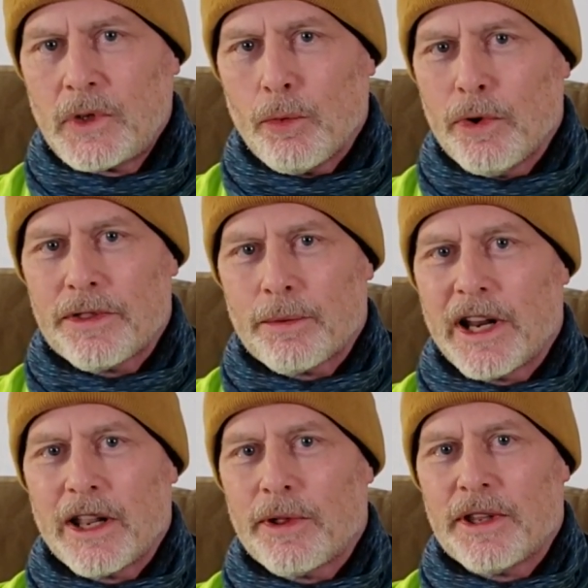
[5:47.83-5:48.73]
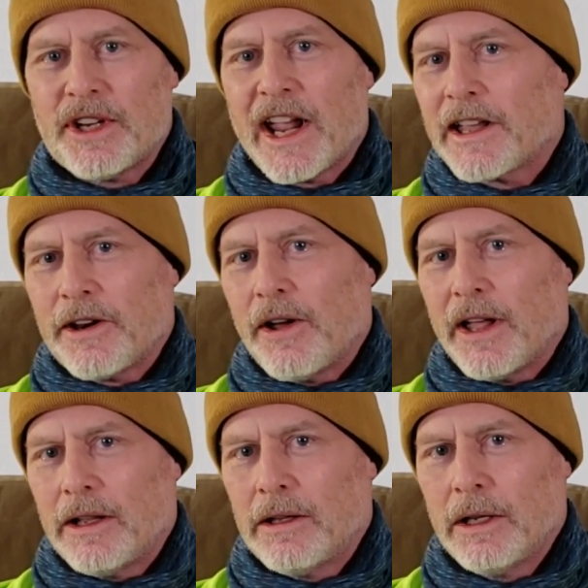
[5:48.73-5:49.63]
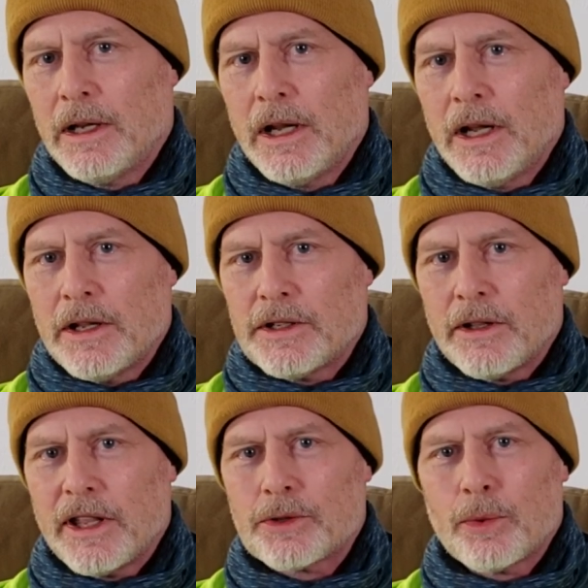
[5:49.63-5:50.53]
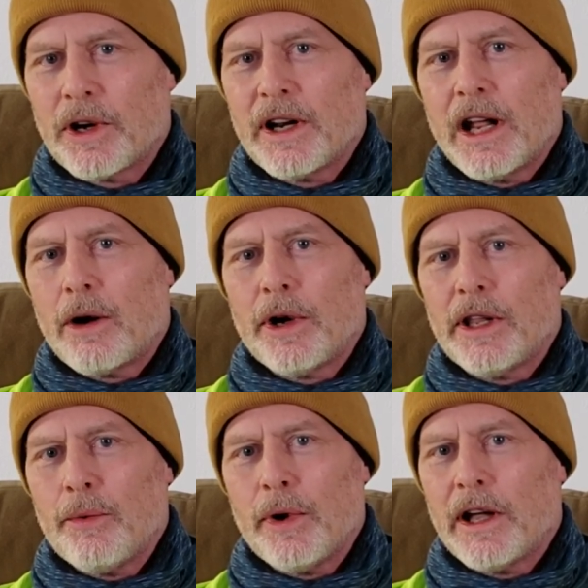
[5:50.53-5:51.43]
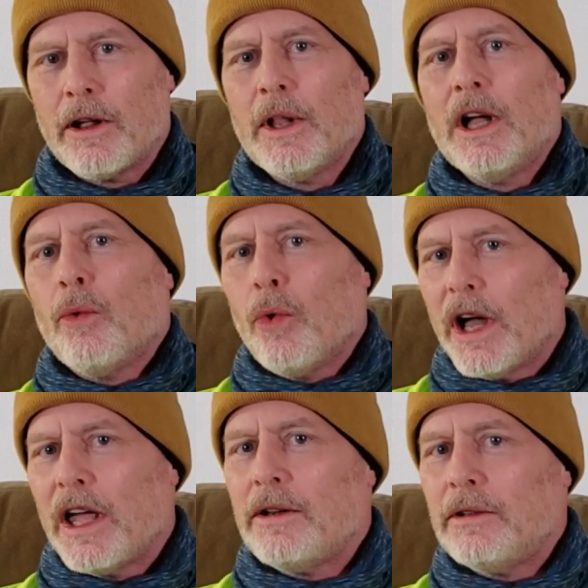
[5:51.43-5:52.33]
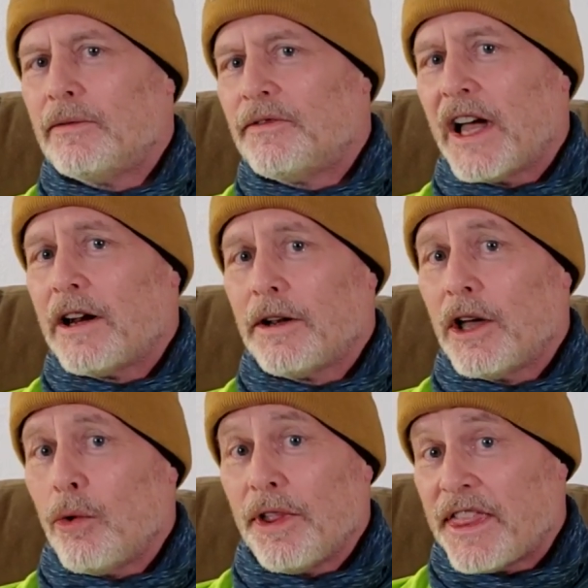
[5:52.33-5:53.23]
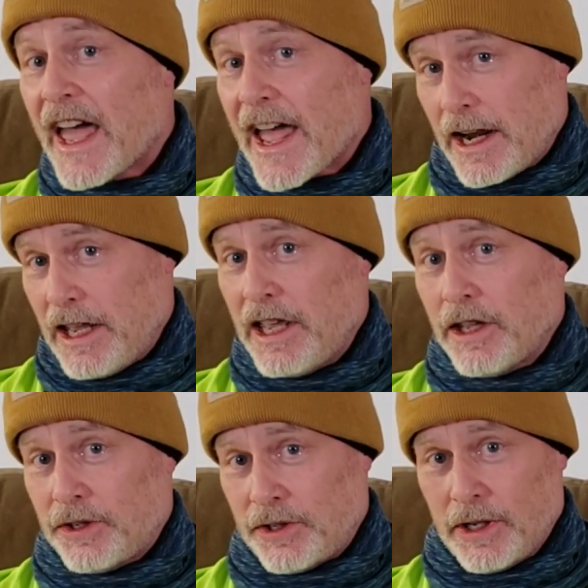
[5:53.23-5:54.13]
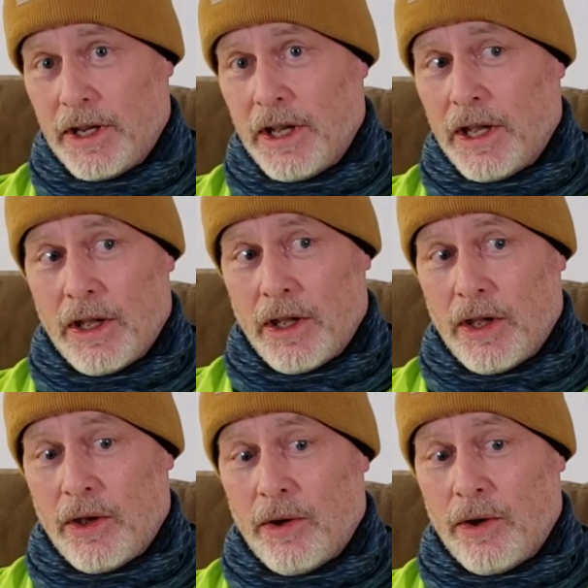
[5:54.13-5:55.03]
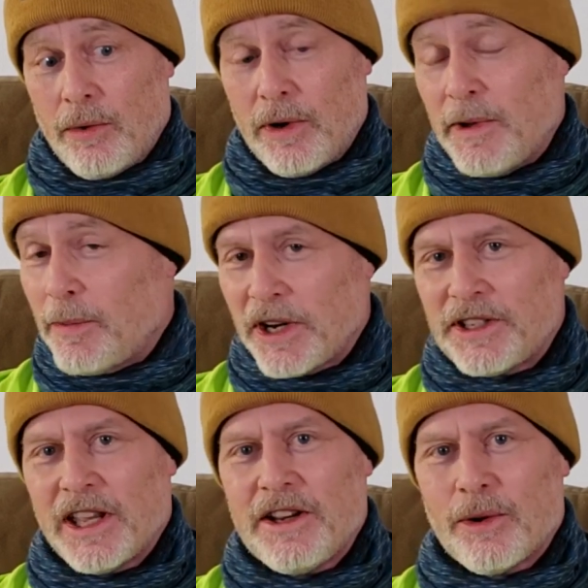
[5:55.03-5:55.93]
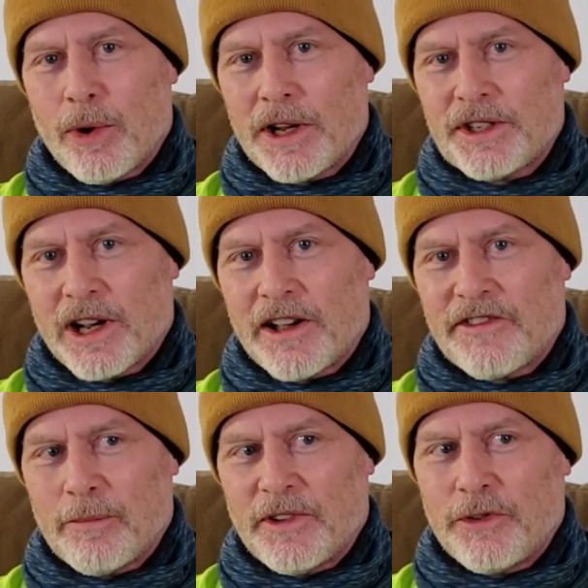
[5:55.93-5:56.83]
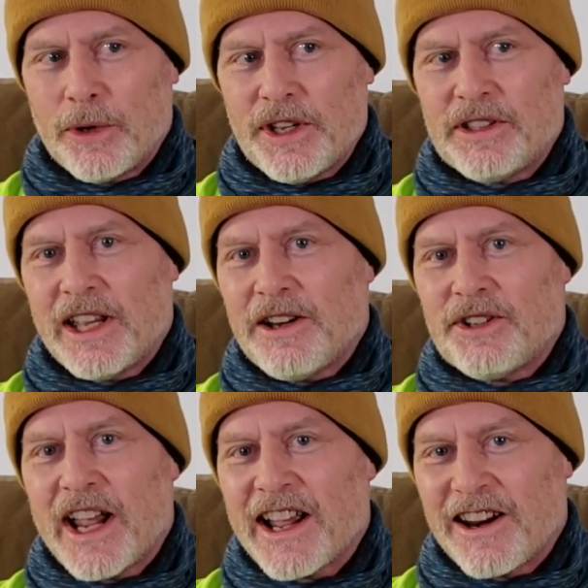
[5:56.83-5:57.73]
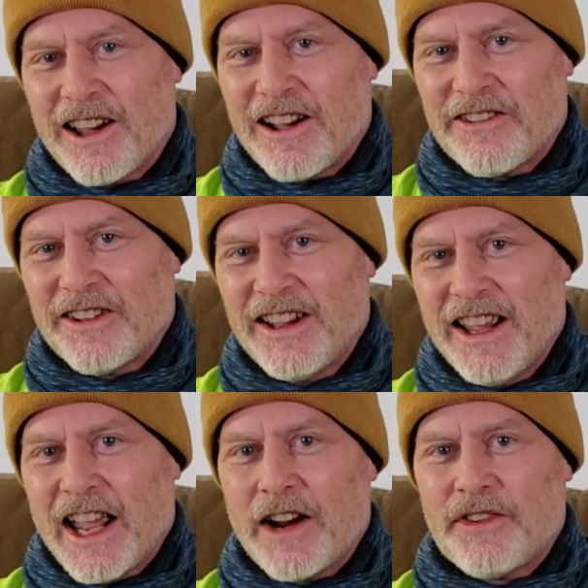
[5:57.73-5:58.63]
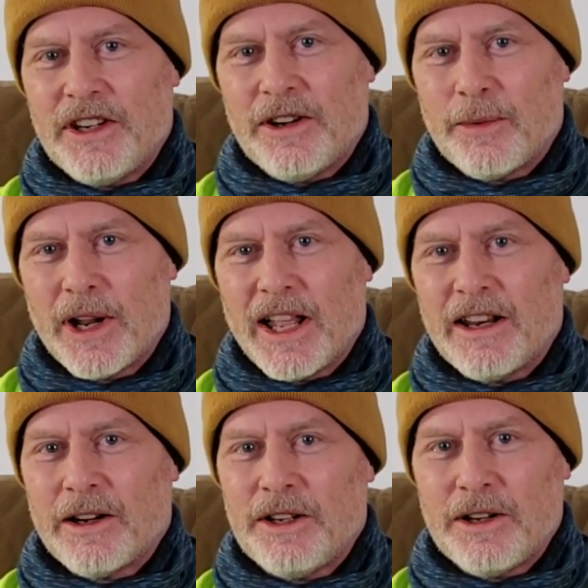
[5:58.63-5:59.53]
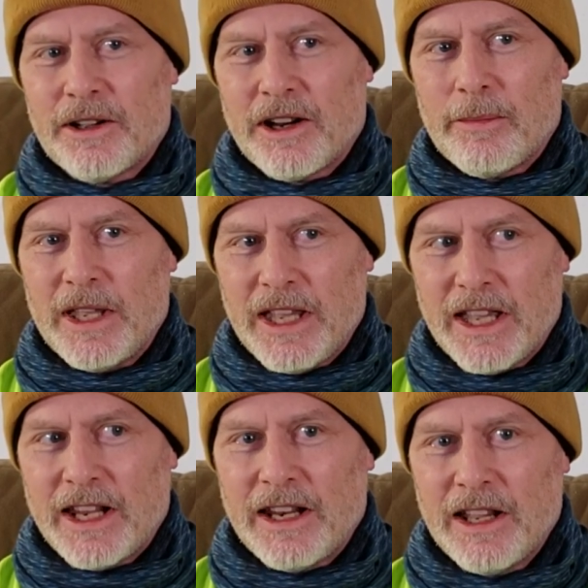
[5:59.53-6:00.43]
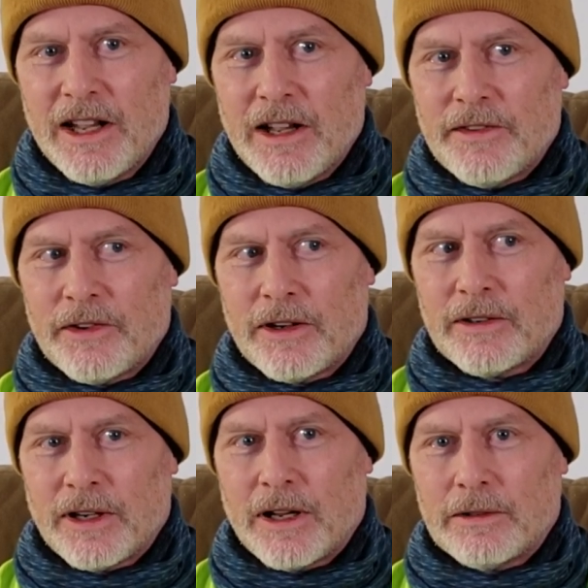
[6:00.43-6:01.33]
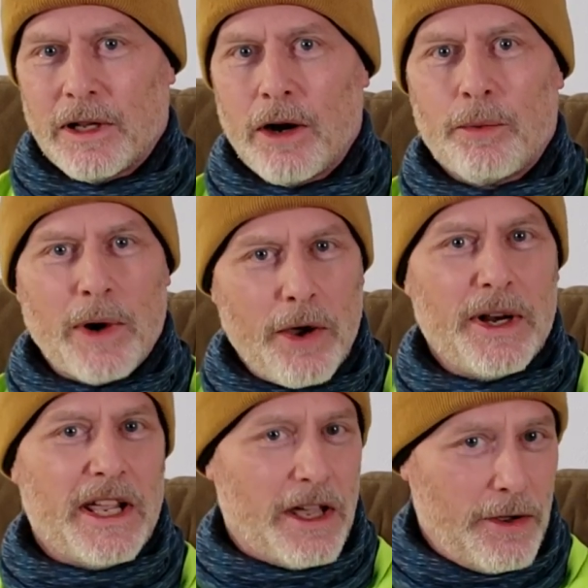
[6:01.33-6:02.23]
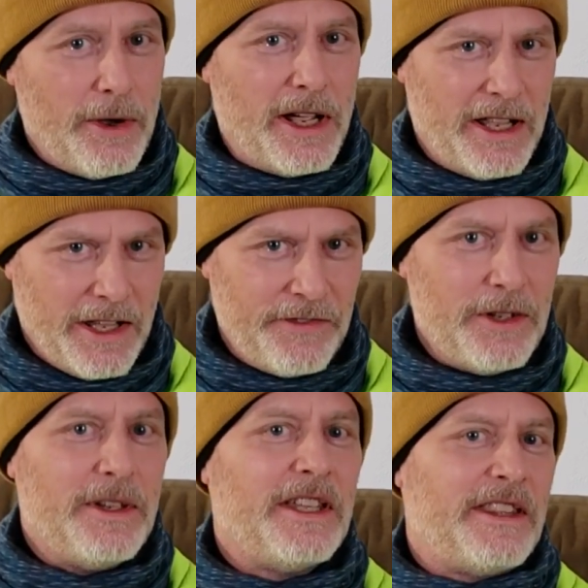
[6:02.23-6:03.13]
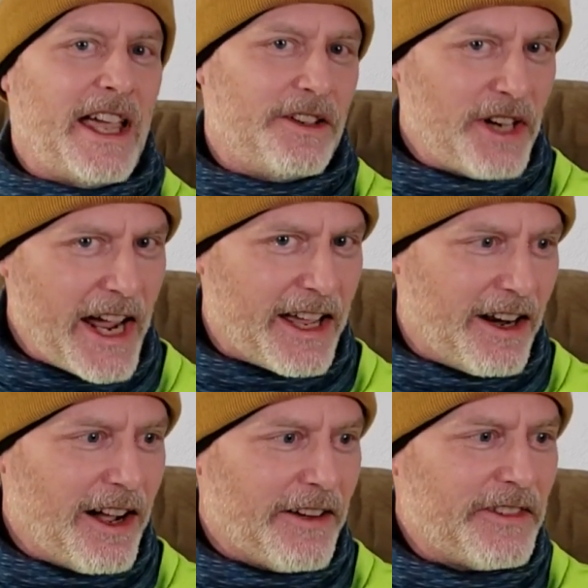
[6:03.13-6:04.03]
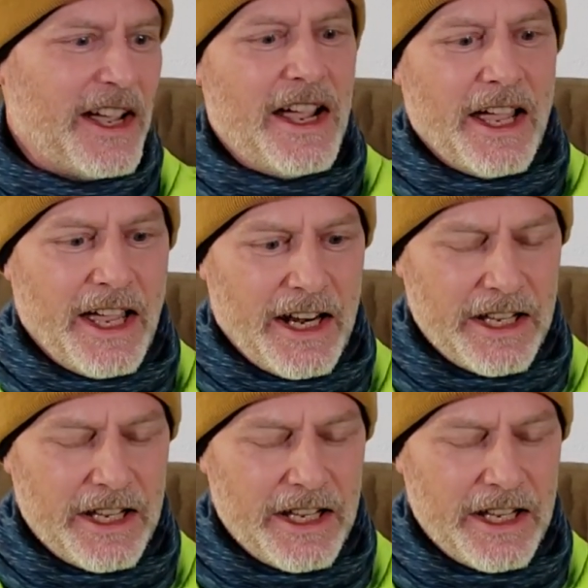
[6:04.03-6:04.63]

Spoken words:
with running with a jacket on. So that's working out really well. One final note with that is, remember to take your watch off before you take your jacket off after your run, or you're going to be in for a rodeo if you get that jacket off and